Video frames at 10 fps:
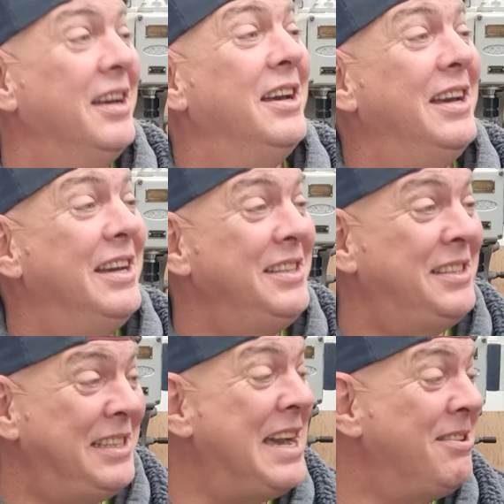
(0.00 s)
It
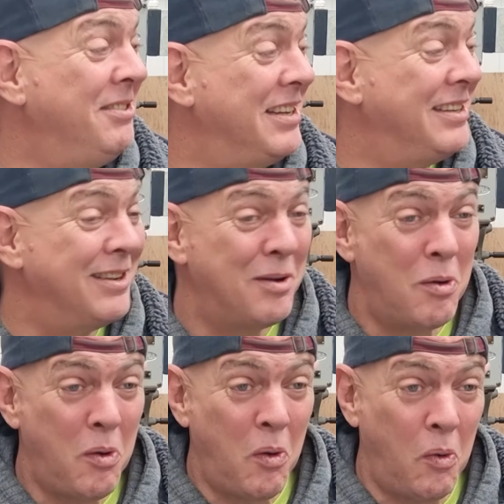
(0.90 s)
sounded
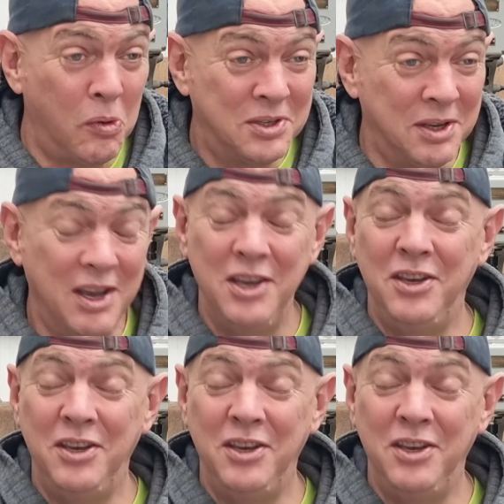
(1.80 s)
awesome.